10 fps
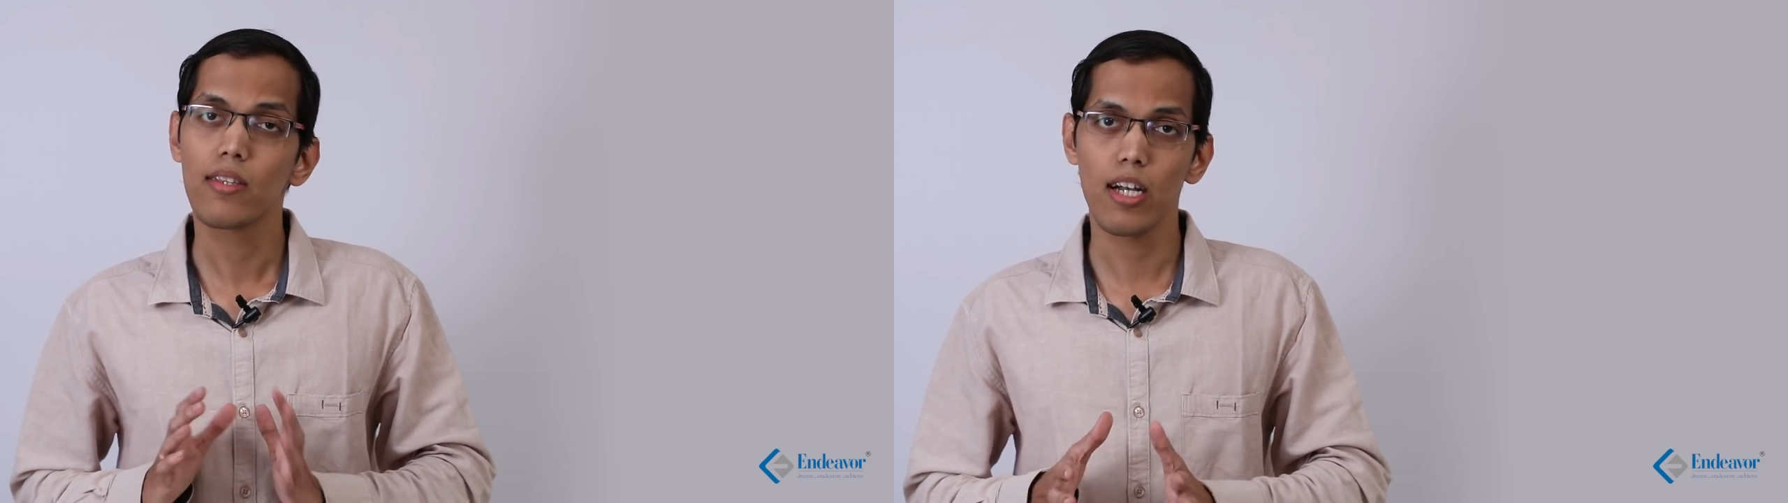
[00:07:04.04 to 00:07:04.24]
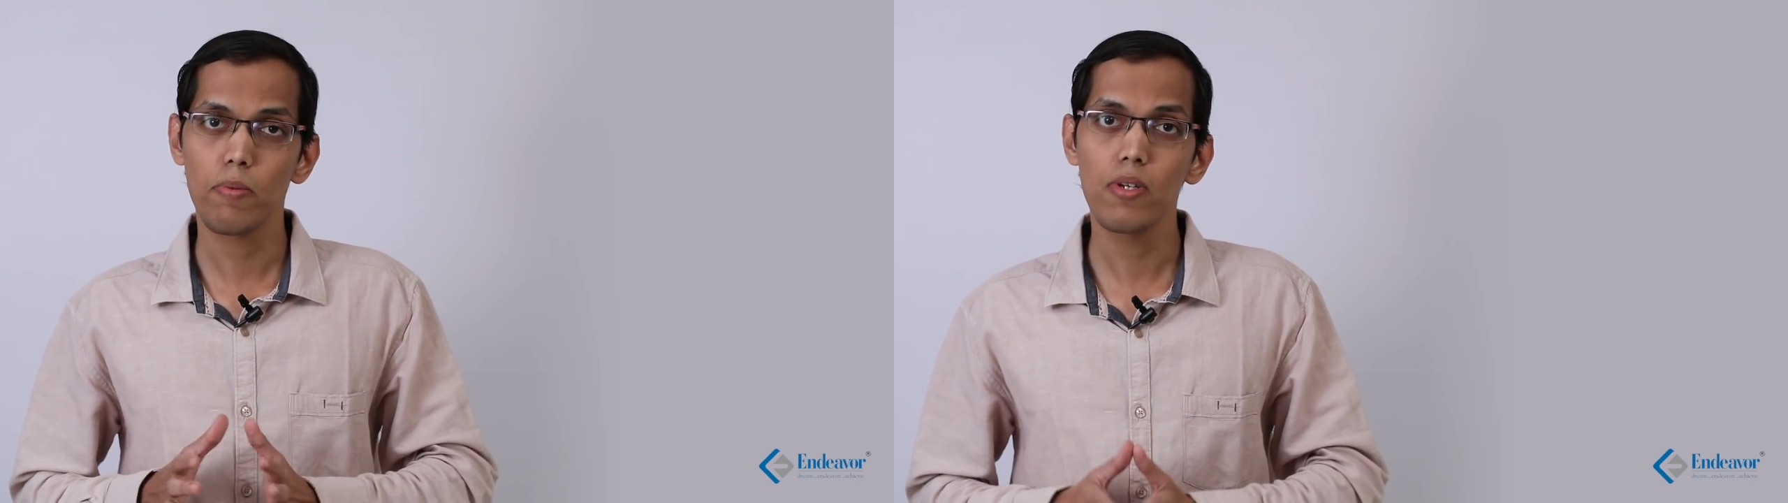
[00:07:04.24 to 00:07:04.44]

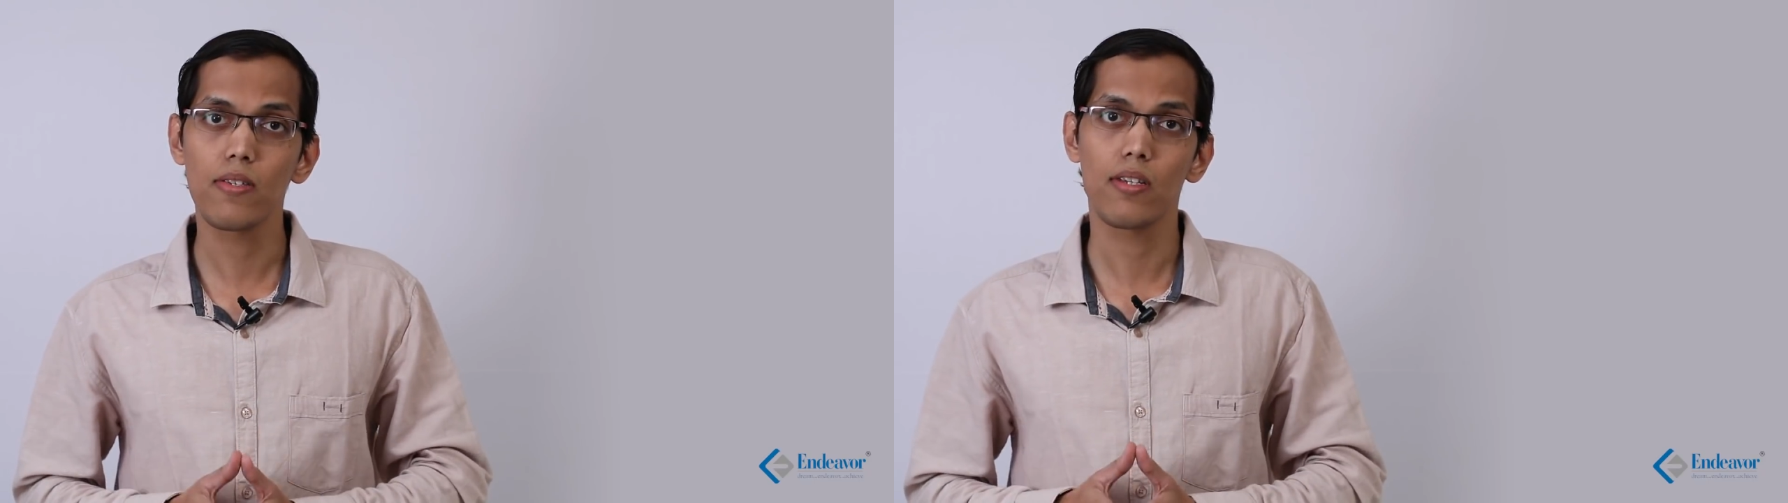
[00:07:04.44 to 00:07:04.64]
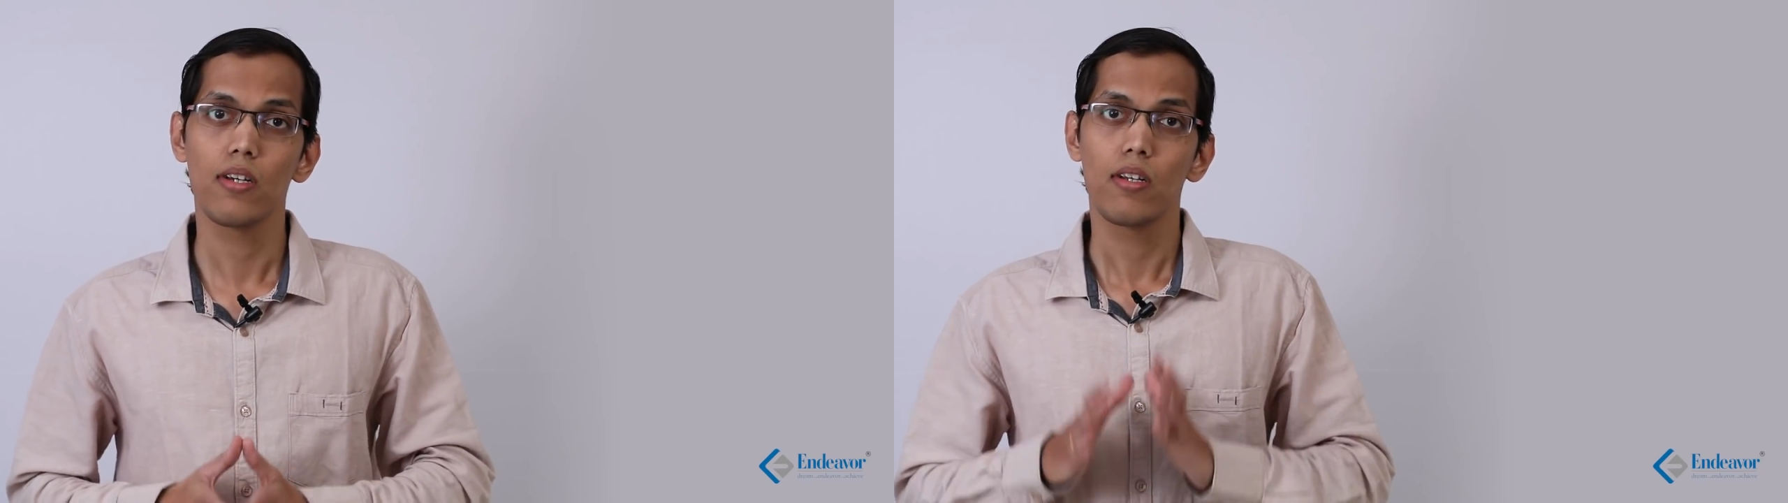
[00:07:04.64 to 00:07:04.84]
That
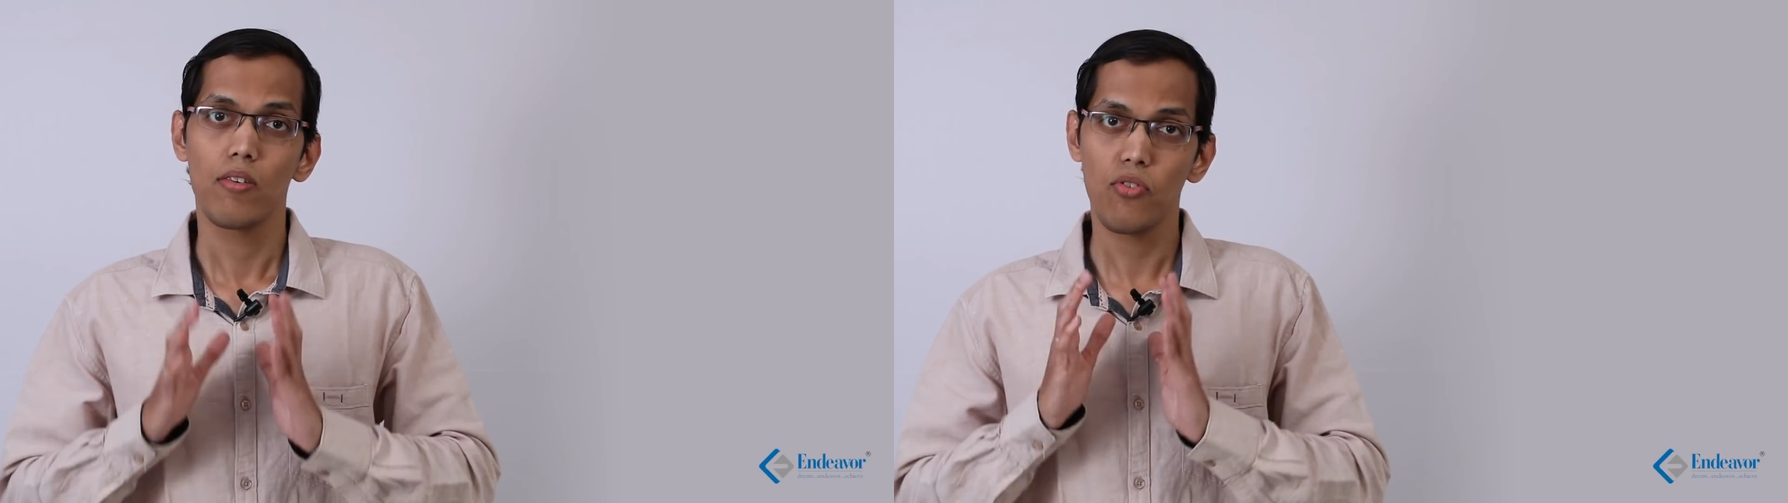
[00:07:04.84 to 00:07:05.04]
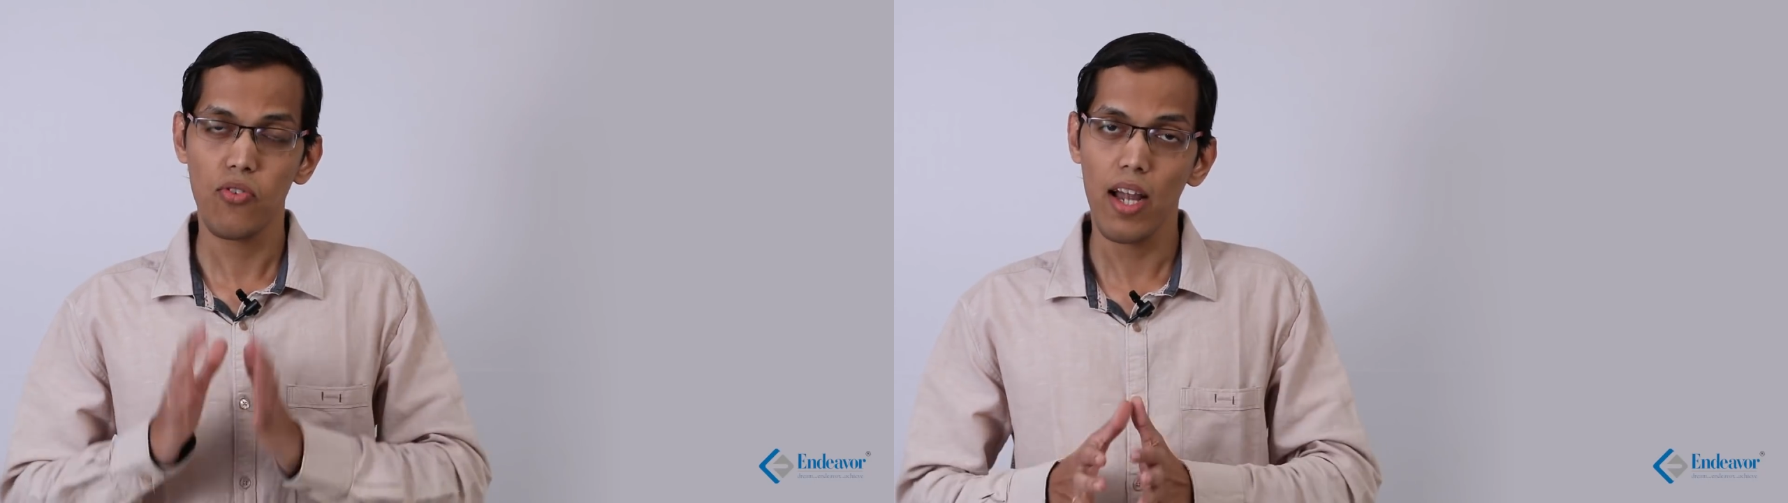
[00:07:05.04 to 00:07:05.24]
means
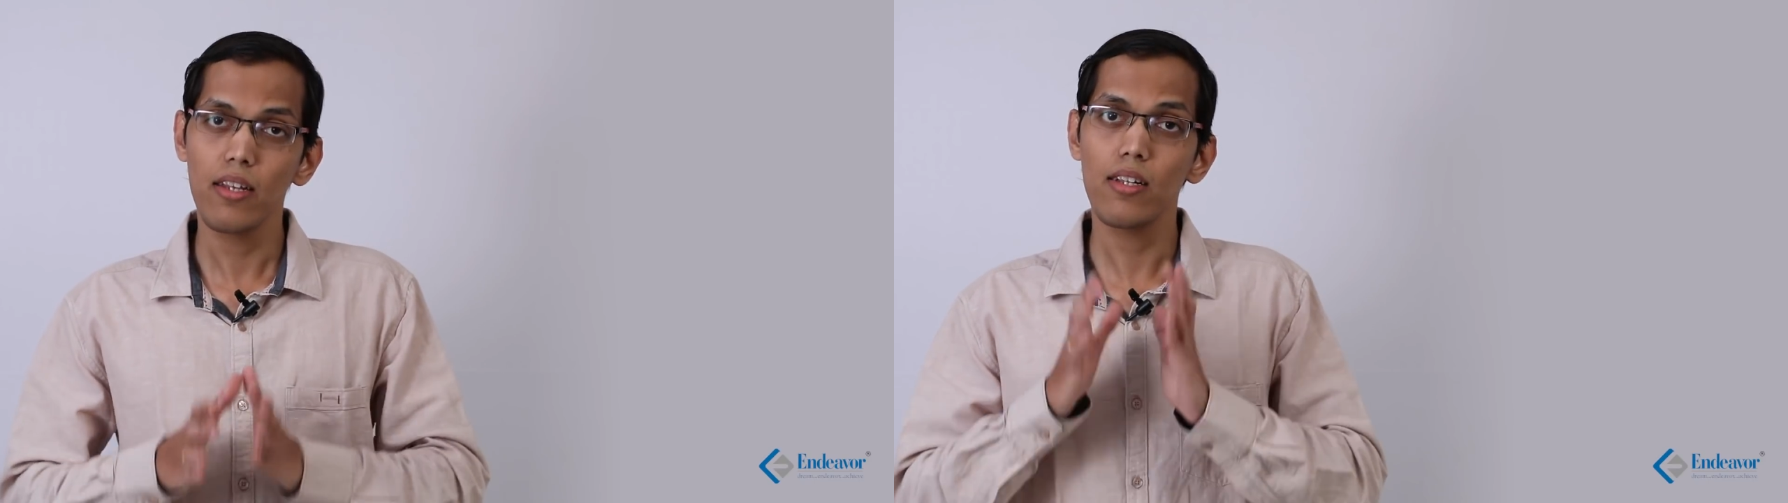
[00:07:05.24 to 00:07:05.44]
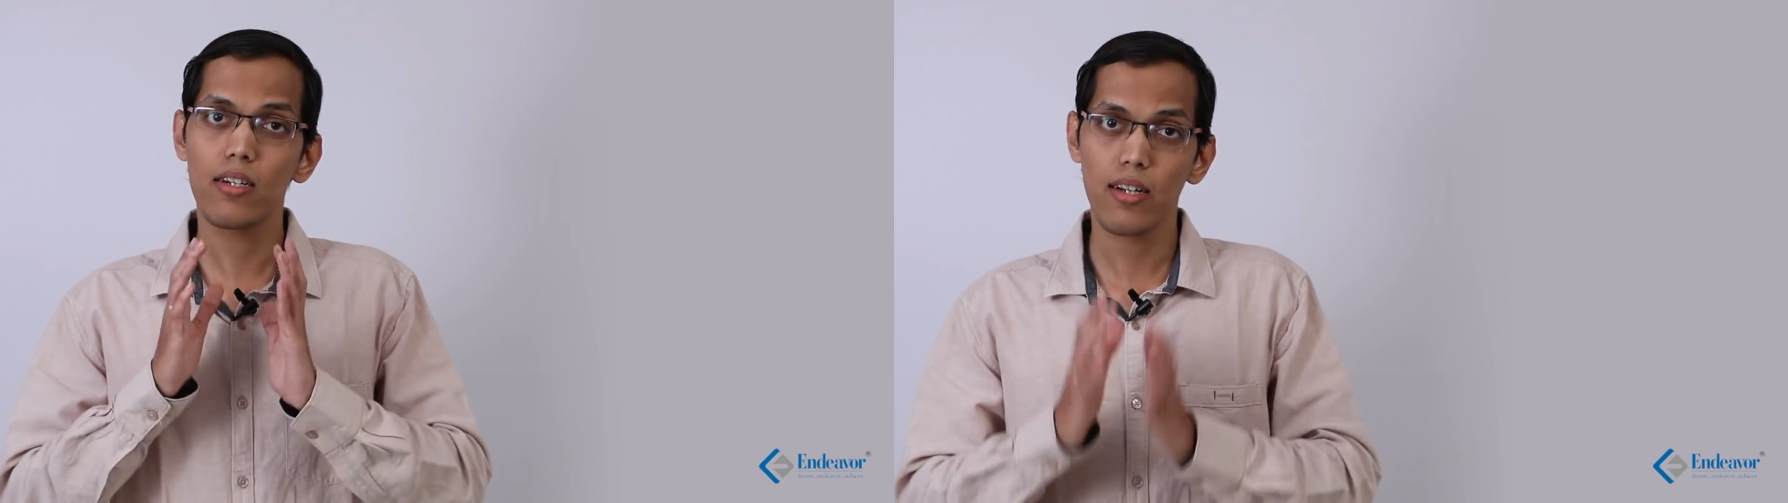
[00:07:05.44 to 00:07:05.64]

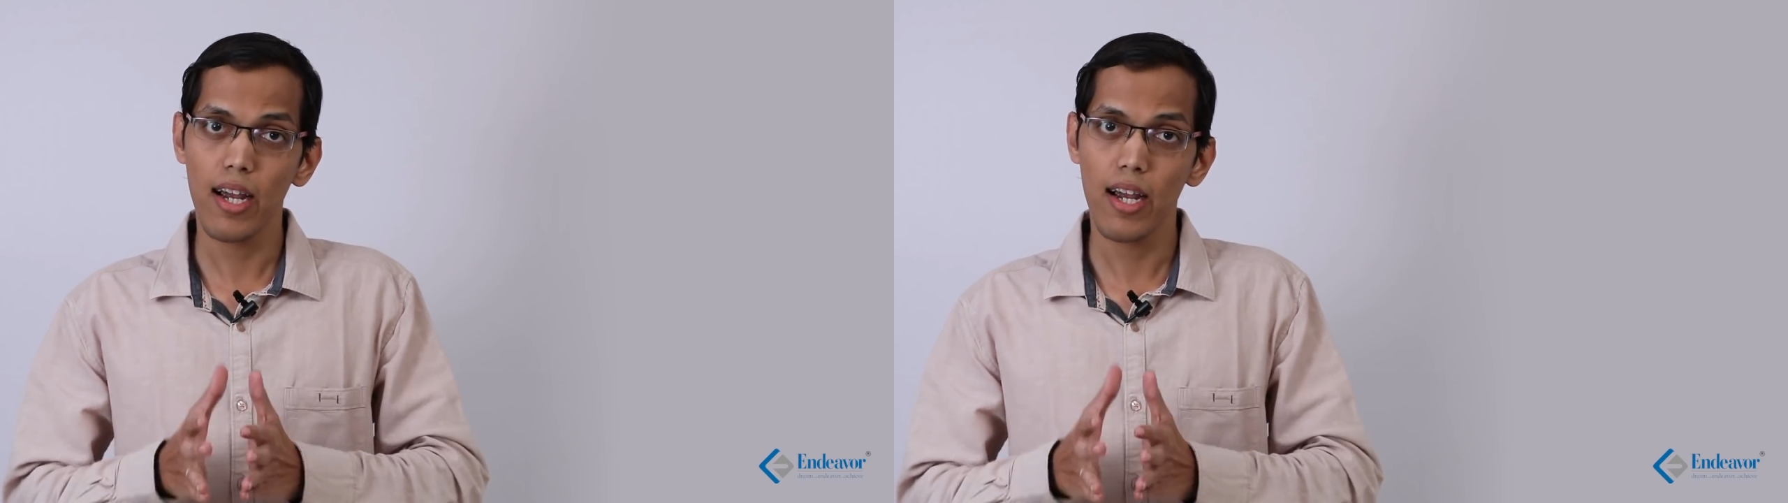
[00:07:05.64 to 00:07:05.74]
final